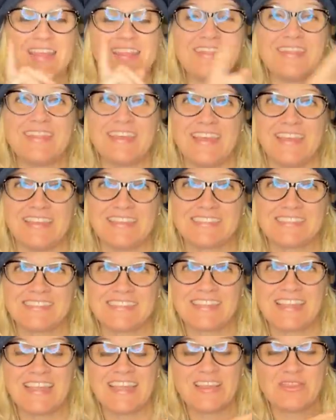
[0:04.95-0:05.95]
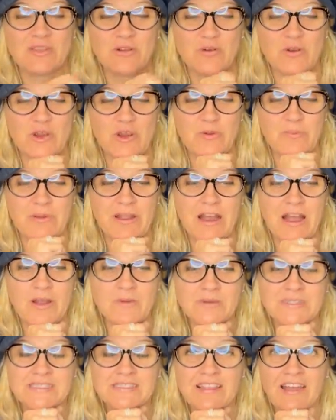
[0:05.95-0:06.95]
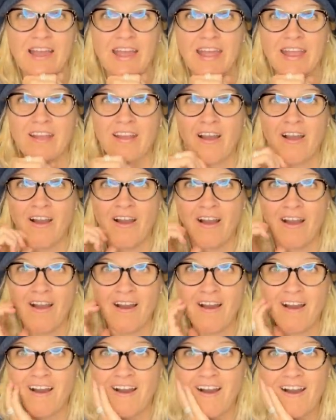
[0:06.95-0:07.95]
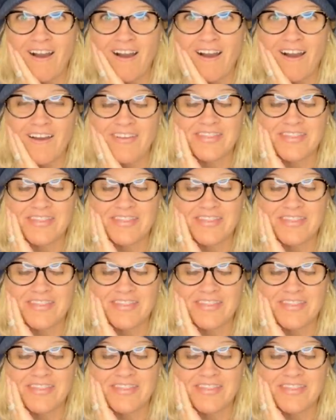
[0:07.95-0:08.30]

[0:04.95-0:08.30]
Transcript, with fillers: this in the group and I was like, oh,